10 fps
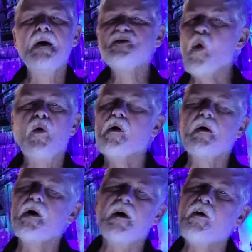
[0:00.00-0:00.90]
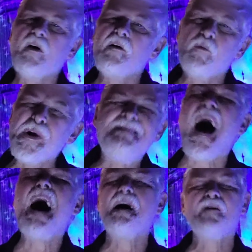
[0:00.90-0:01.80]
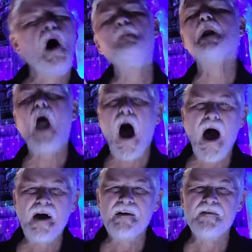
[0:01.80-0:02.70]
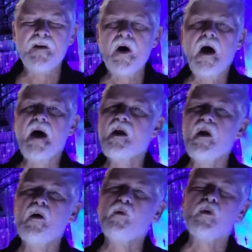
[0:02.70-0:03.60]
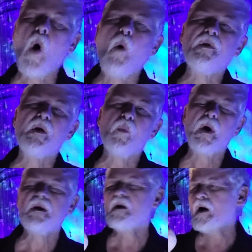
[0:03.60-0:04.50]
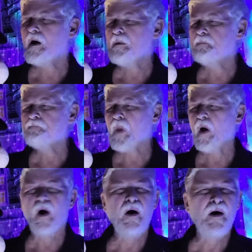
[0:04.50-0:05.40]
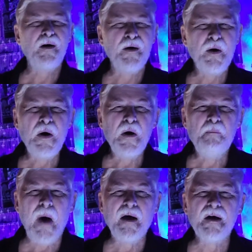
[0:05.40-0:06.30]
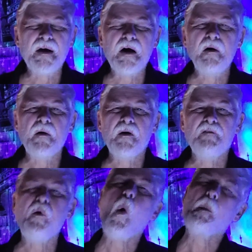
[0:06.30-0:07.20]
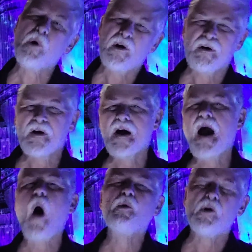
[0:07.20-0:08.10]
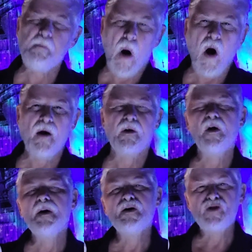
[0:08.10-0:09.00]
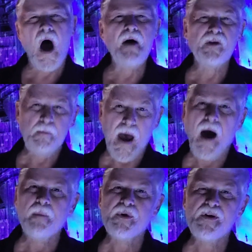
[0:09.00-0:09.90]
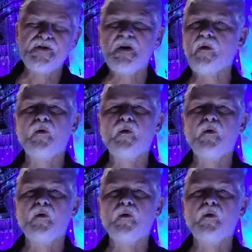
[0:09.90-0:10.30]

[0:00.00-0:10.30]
So uh, revive, come alive, and know that when um, uh, my former counterpart John the Baptist